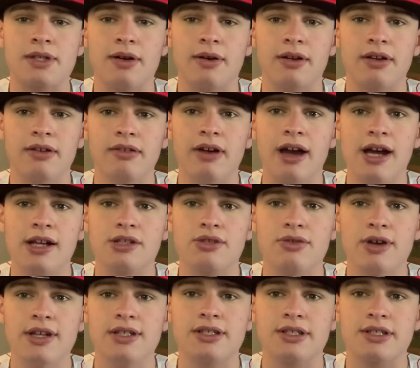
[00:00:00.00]

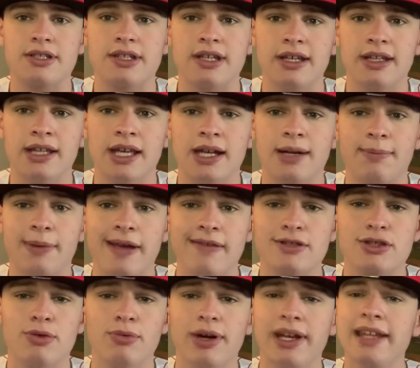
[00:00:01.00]
Congratulations to Atlanta
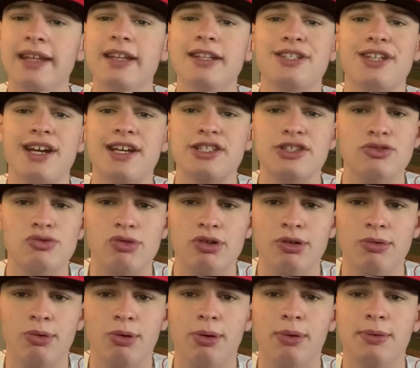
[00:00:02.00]
Braves on winning the
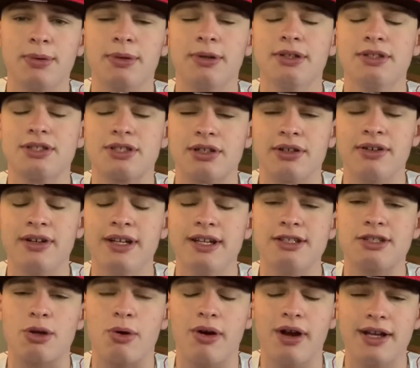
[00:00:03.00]
2021 World
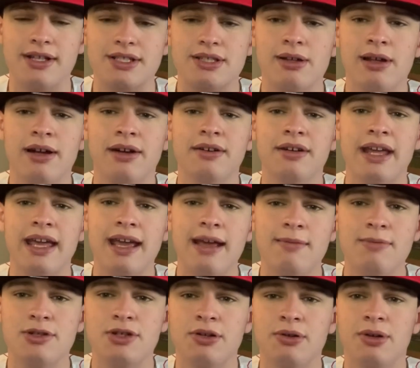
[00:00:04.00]
Series. Jorge Soler
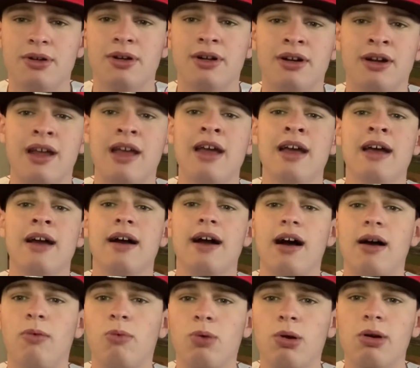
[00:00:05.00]
named your
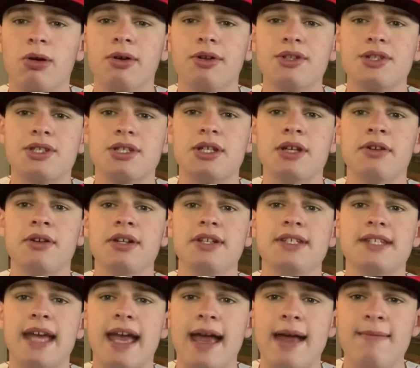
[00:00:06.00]
World
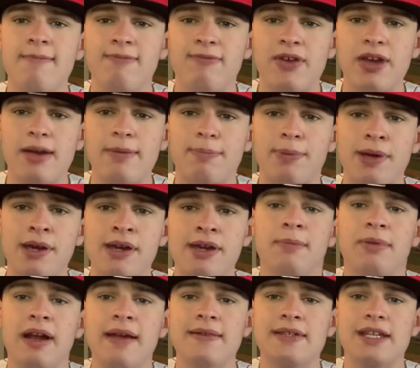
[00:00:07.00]
Series
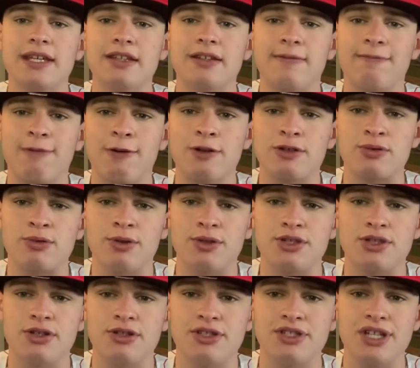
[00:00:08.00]
MVP. Braves get their first
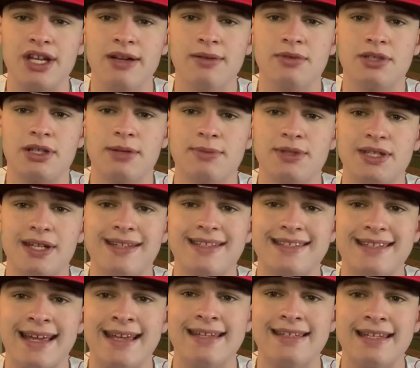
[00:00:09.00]
World Series championship
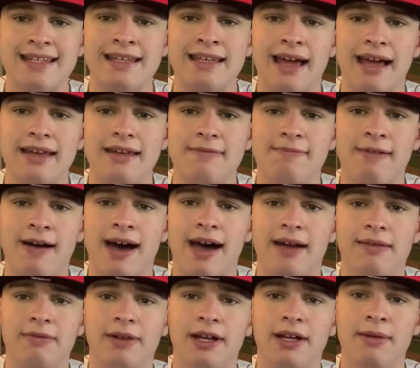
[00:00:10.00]
since
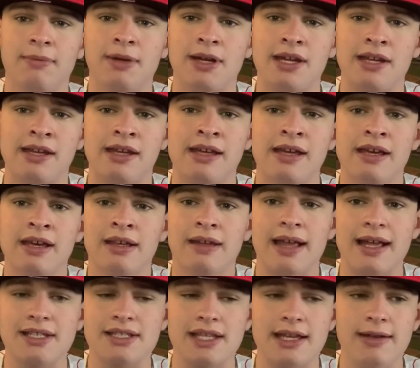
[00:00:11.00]
1995, right? I mean,
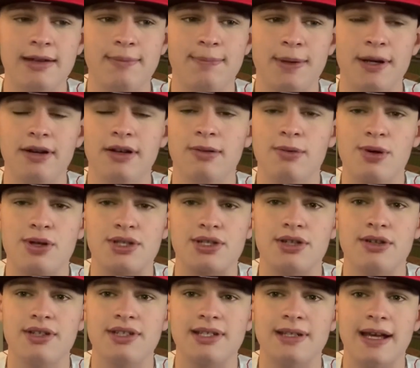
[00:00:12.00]
last time they appeared in a World
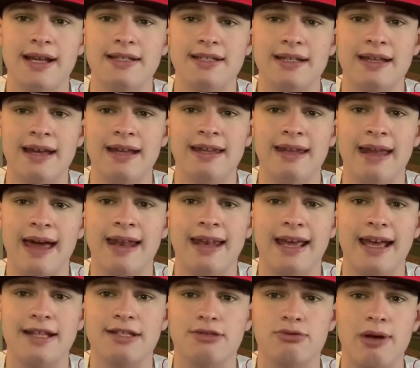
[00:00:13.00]
Series in 1999,
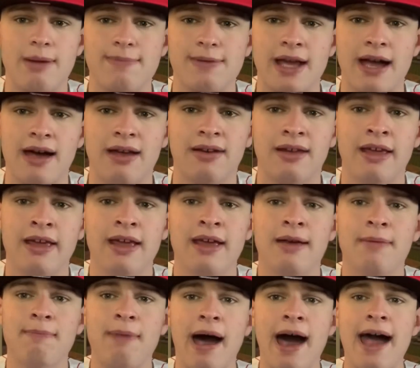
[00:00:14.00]
they got swept out
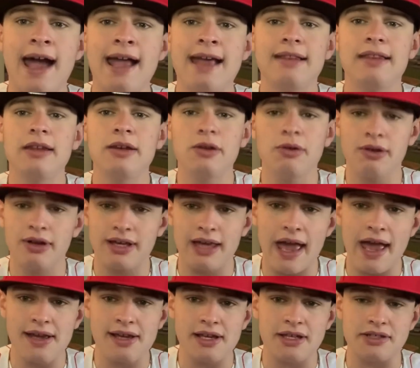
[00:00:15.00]
by the New York
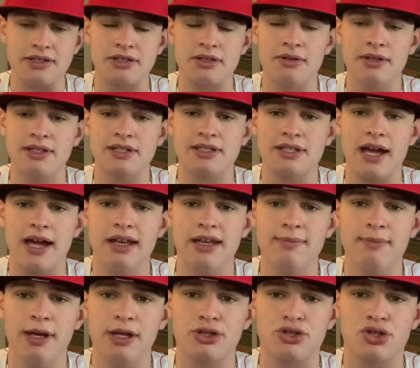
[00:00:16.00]
Yankees. So this time
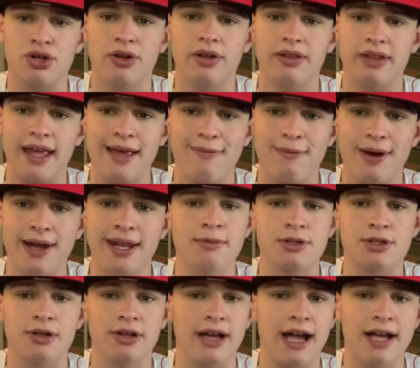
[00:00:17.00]
they make sure that they win it.
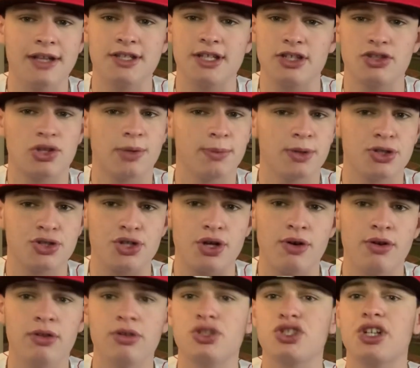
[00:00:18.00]
I'm sure guys like Chipper
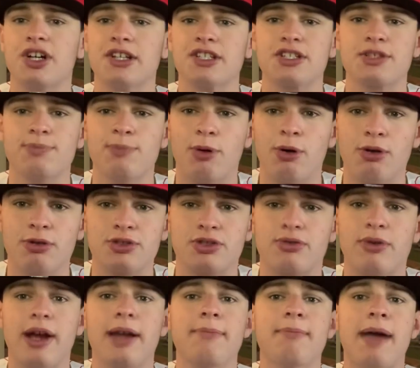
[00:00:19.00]
Jones, John Smoltz,
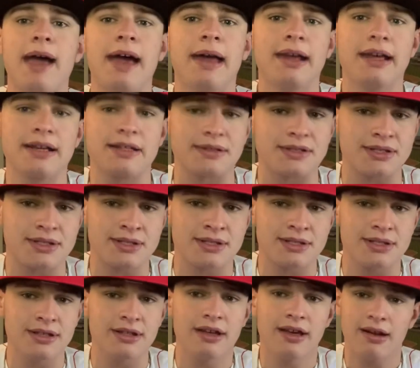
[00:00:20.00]
Greg
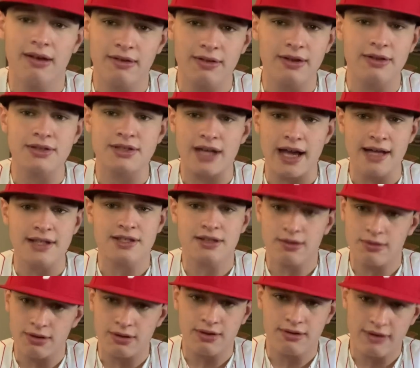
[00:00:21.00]
Maddux, you know, those guys of
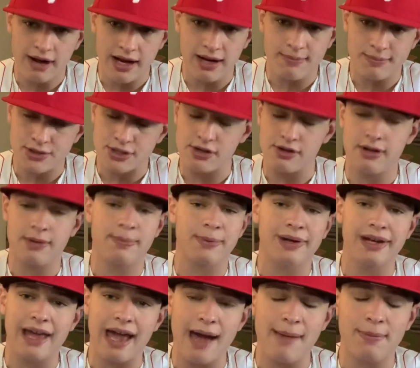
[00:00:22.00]
the world, right? I'm sure they're
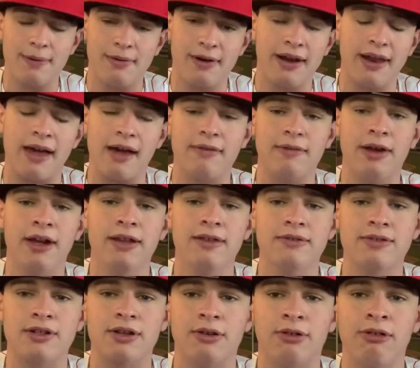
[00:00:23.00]
pretty happy right now,
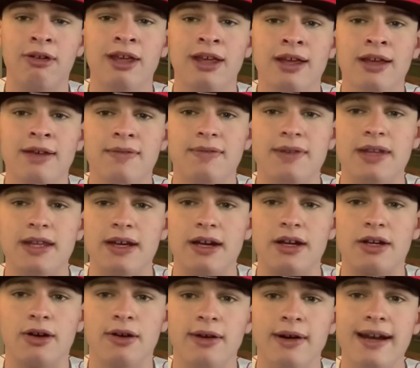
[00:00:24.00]
right? So for the
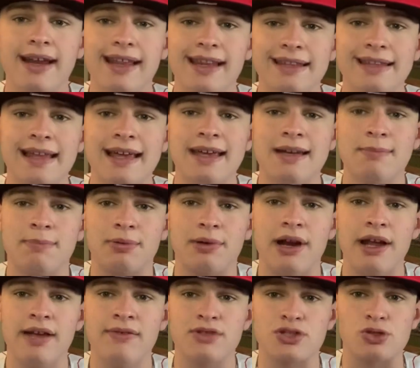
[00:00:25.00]
current Atlanta
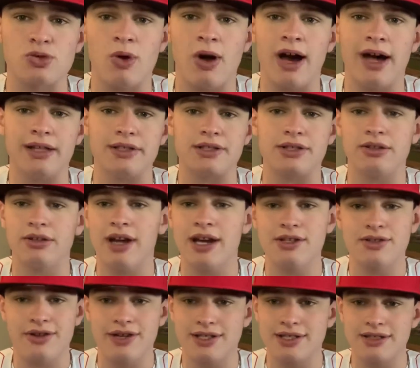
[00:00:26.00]
Braves squad. So
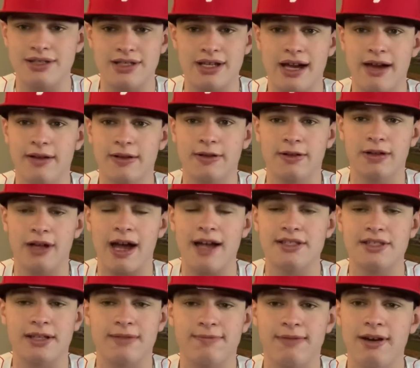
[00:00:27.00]
congratulations to
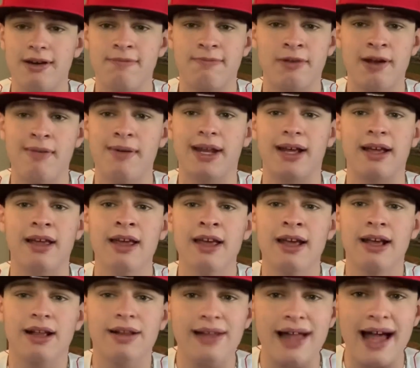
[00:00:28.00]
guys like Freddie Freeman, a
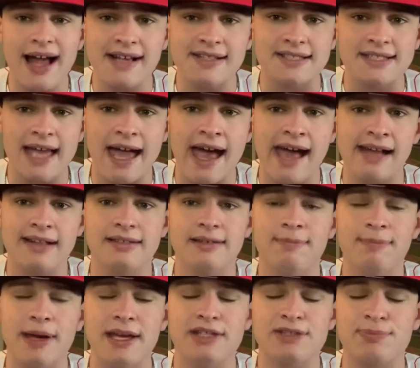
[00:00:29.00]
class act
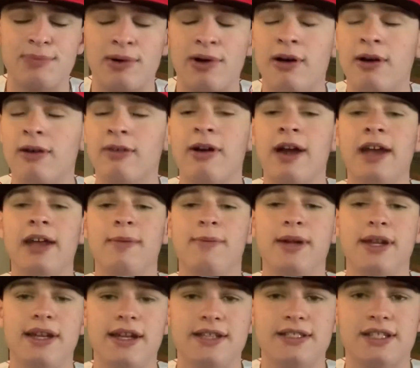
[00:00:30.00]
of baseball, right? I
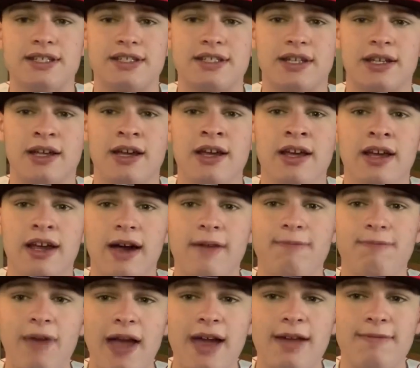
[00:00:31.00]
mean, he's just a
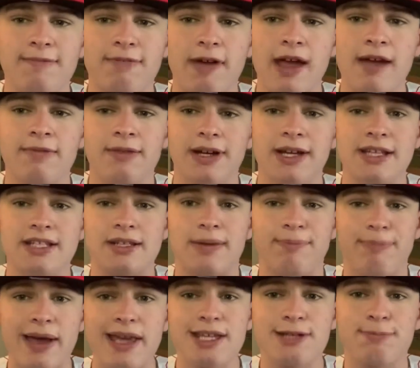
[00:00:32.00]
fan favorite. He's a
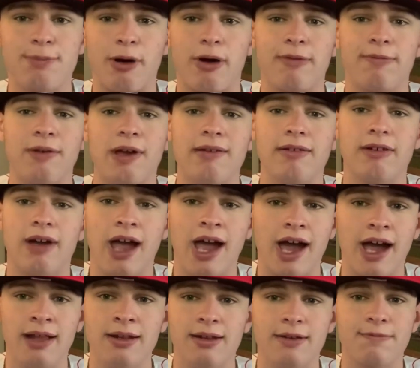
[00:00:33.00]
baseball favorite.
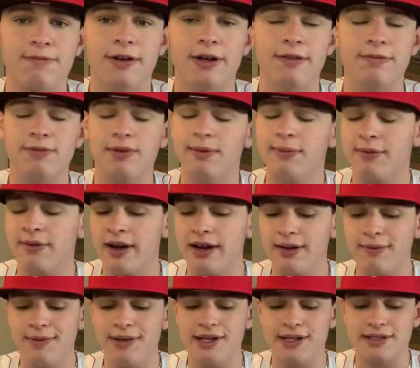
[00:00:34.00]
I love Freddie Freeman, right?
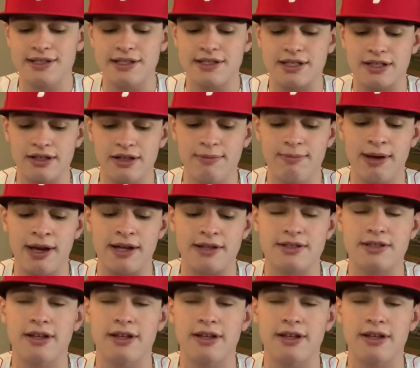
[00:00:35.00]
I mean, he's just a good man.